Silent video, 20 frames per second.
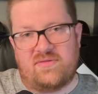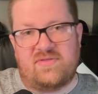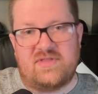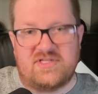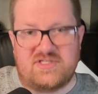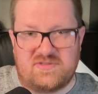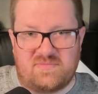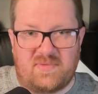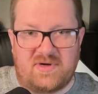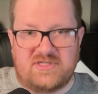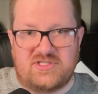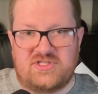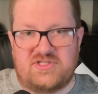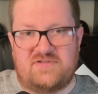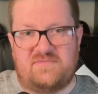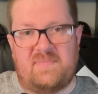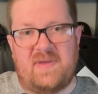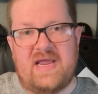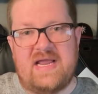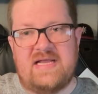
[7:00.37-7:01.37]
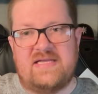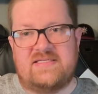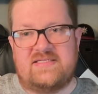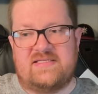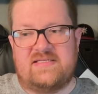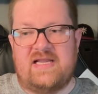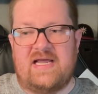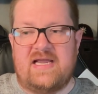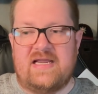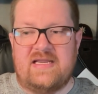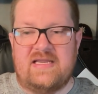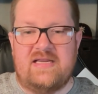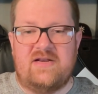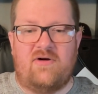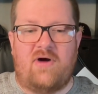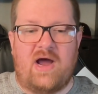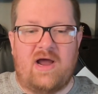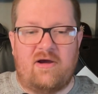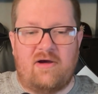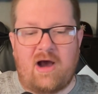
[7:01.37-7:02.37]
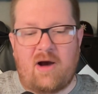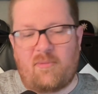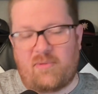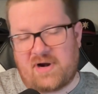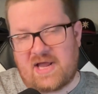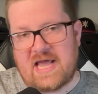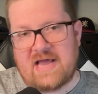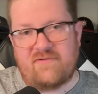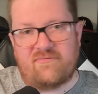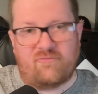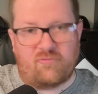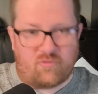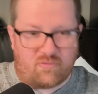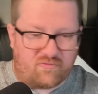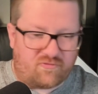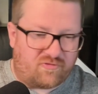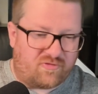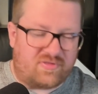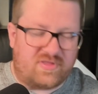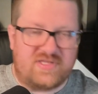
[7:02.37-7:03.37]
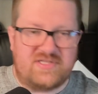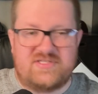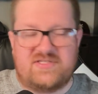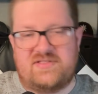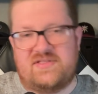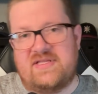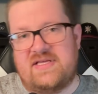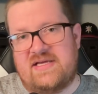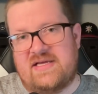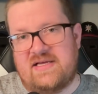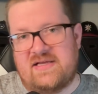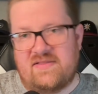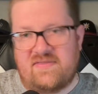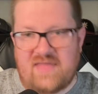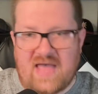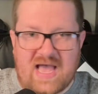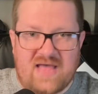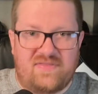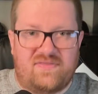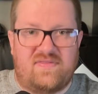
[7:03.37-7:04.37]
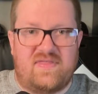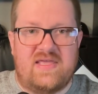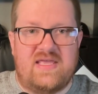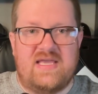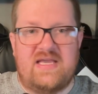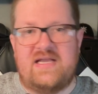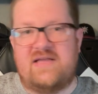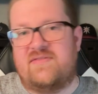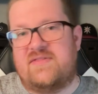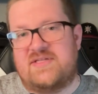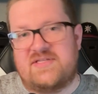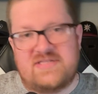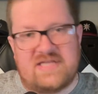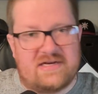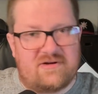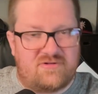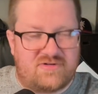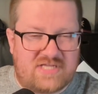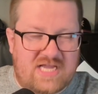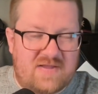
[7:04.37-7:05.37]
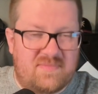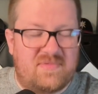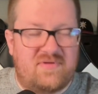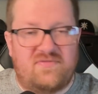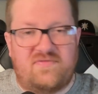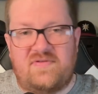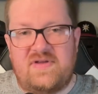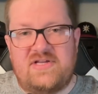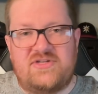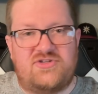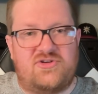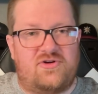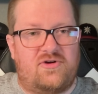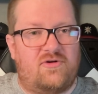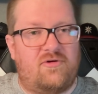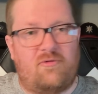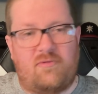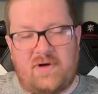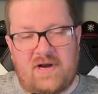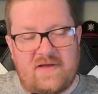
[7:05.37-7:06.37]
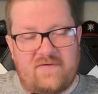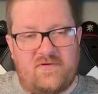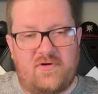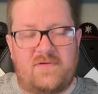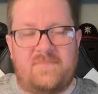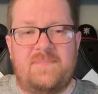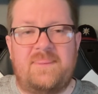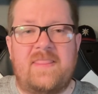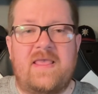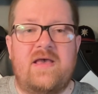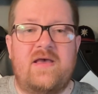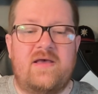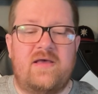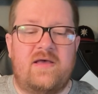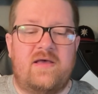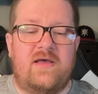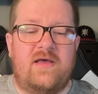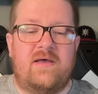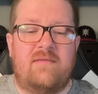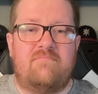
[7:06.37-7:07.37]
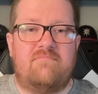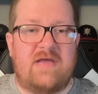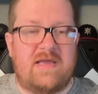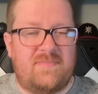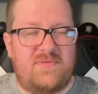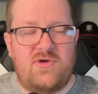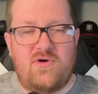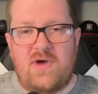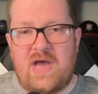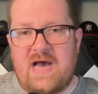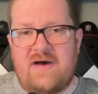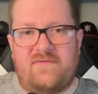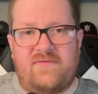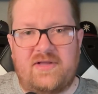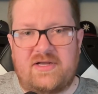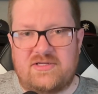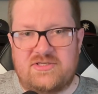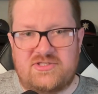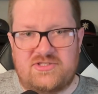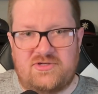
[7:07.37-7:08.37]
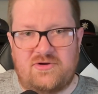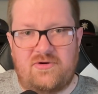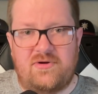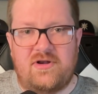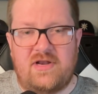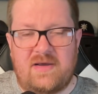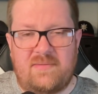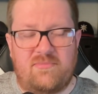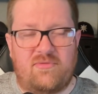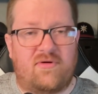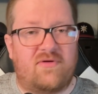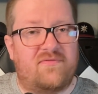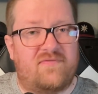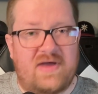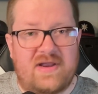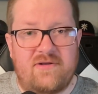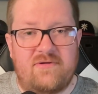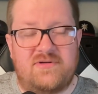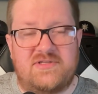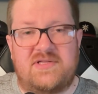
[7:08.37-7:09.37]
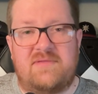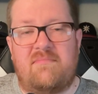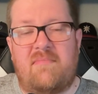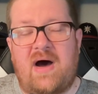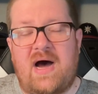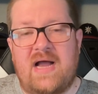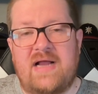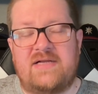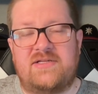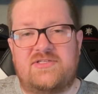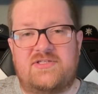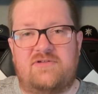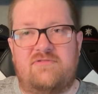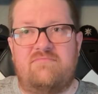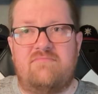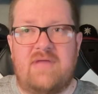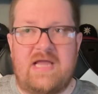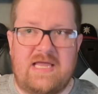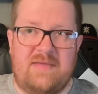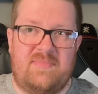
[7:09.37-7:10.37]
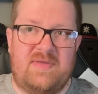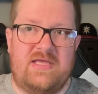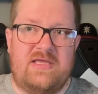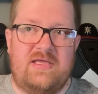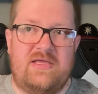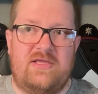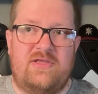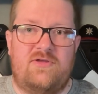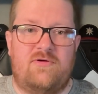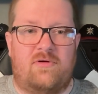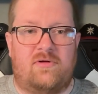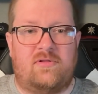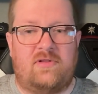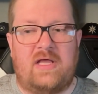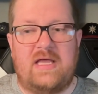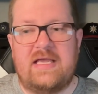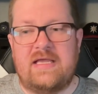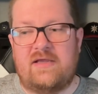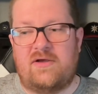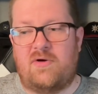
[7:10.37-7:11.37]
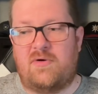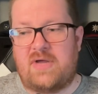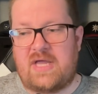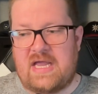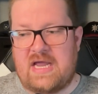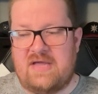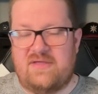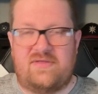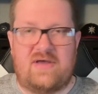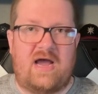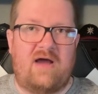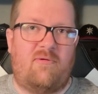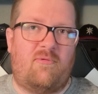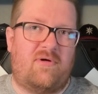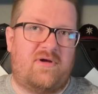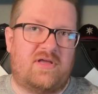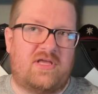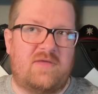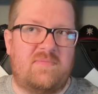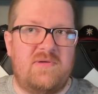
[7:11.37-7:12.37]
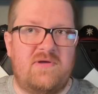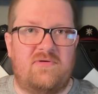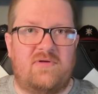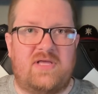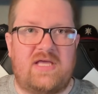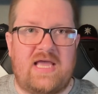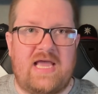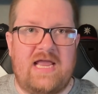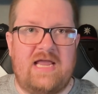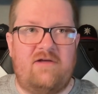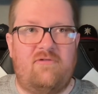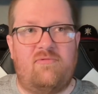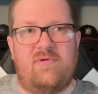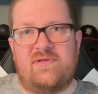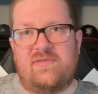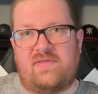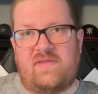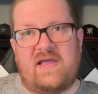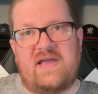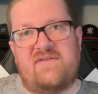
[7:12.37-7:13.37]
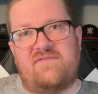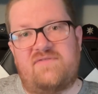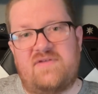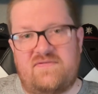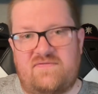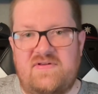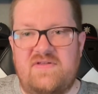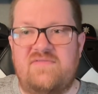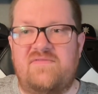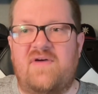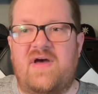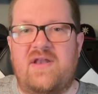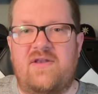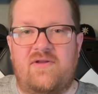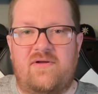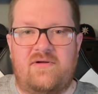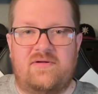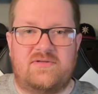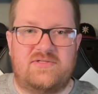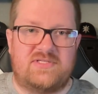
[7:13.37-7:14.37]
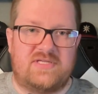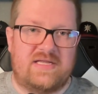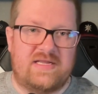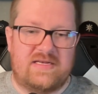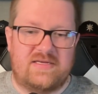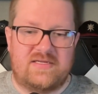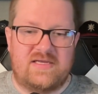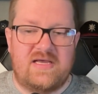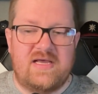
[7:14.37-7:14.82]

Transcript: this much space and I want to have room for this thing and that thing and this entertainment feature or whatever. Maybe you have like a certain number of vendors in mind. So maybe you're like, okay, I want to communicate with like 50 vendors and,